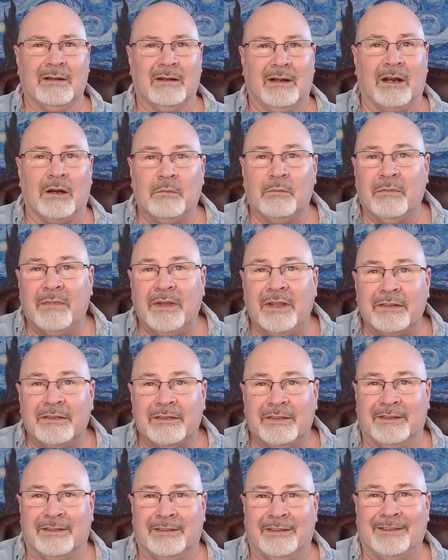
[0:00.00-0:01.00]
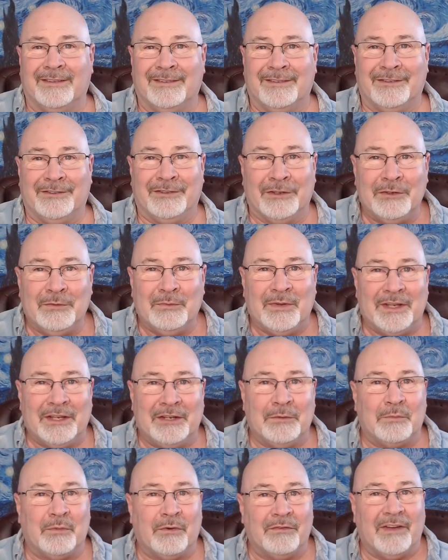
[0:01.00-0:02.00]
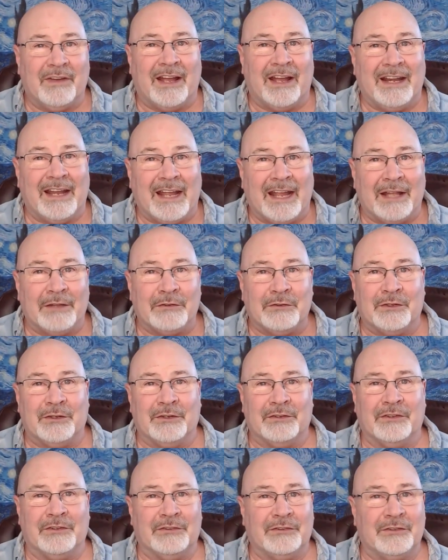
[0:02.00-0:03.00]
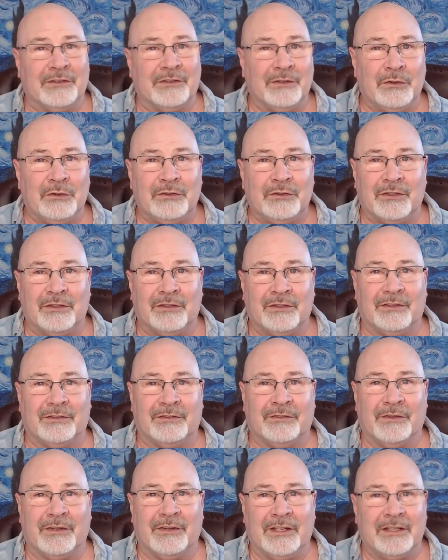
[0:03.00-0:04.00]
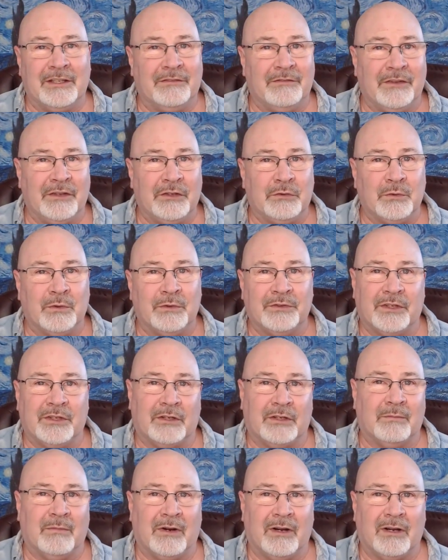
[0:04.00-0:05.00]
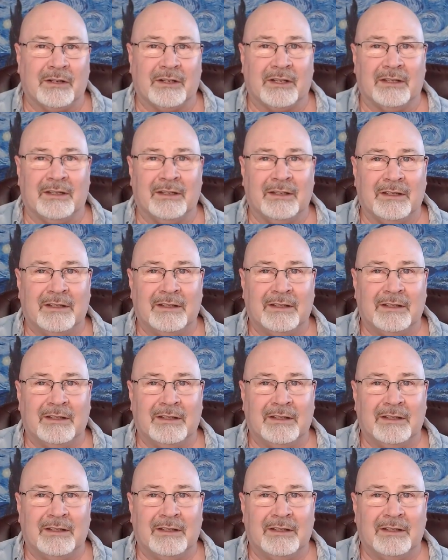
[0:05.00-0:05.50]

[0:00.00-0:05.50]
Our mission should be to provide answers and solutions for the individuals in our market.